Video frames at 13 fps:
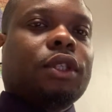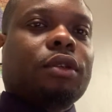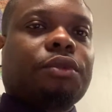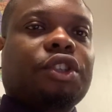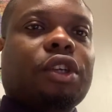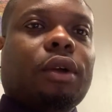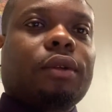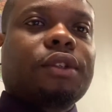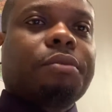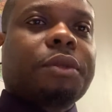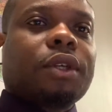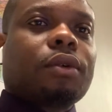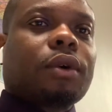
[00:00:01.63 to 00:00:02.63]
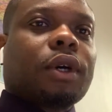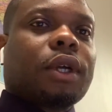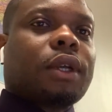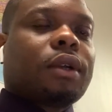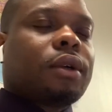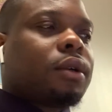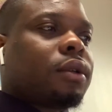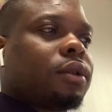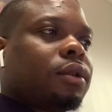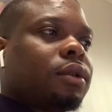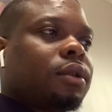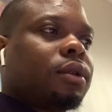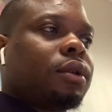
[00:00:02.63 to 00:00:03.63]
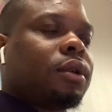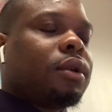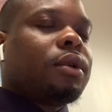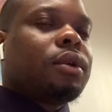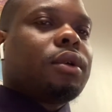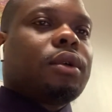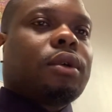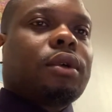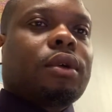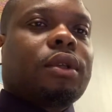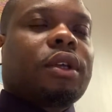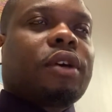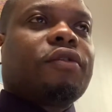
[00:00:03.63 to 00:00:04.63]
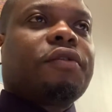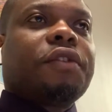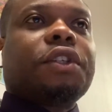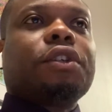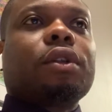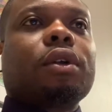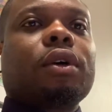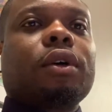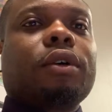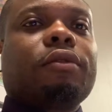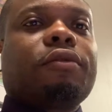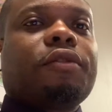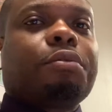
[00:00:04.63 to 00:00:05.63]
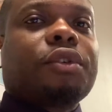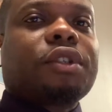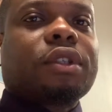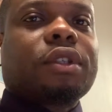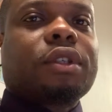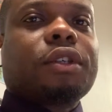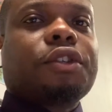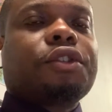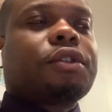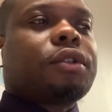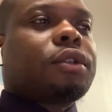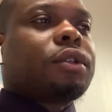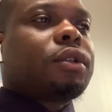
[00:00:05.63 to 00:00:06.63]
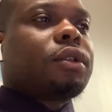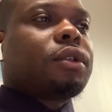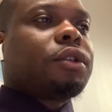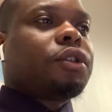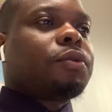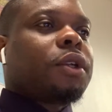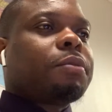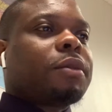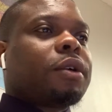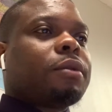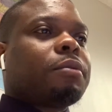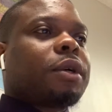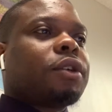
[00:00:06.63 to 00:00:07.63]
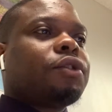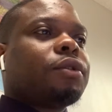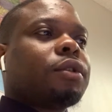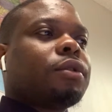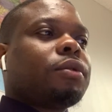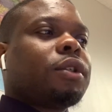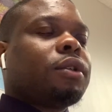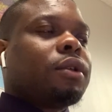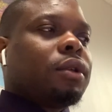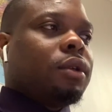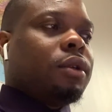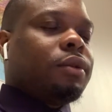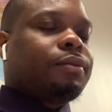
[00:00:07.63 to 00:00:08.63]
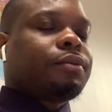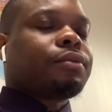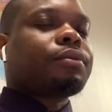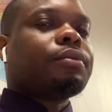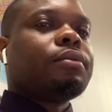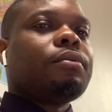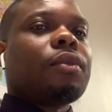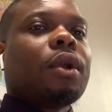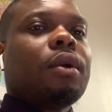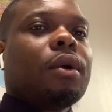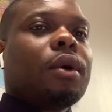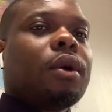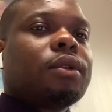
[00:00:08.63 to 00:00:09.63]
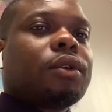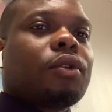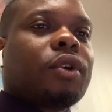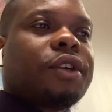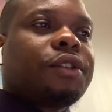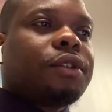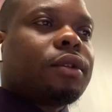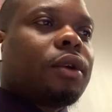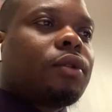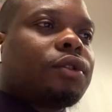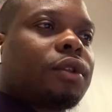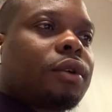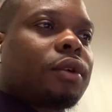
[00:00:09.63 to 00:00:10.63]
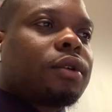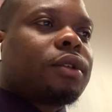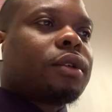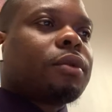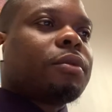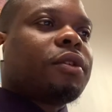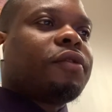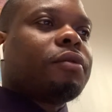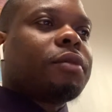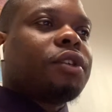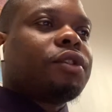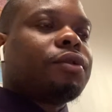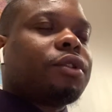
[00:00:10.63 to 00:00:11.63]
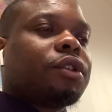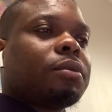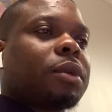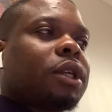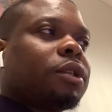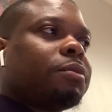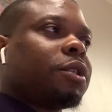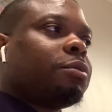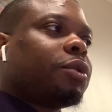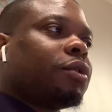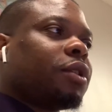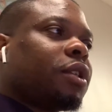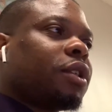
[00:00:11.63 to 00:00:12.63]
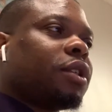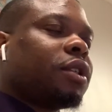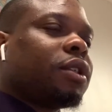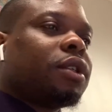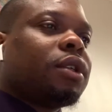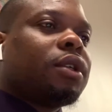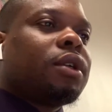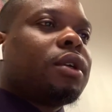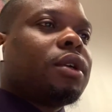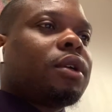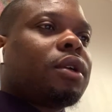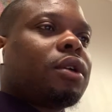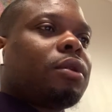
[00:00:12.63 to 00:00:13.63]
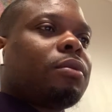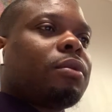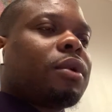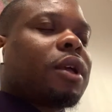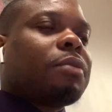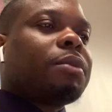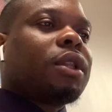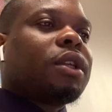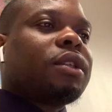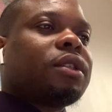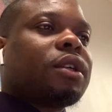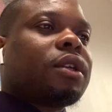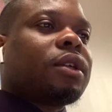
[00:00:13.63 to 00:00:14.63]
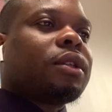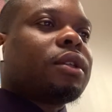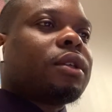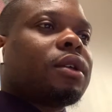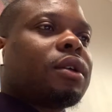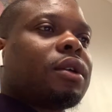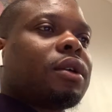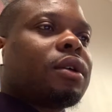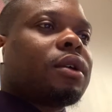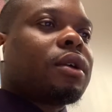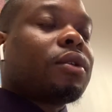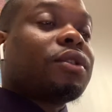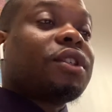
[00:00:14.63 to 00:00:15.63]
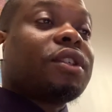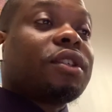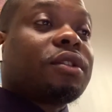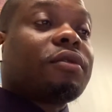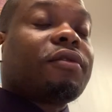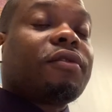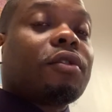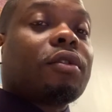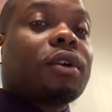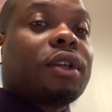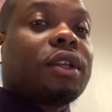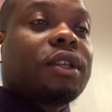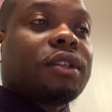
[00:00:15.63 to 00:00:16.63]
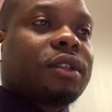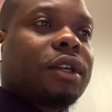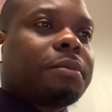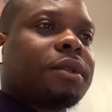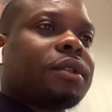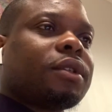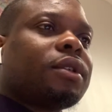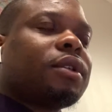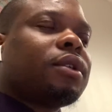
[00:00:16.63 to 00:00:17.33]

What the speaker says: I'm Charles McGuire, and I have a video log for presentation, and this is what I'm actually doing. The question goes first. Information risk management processes can be listed and consist of 4 key steps.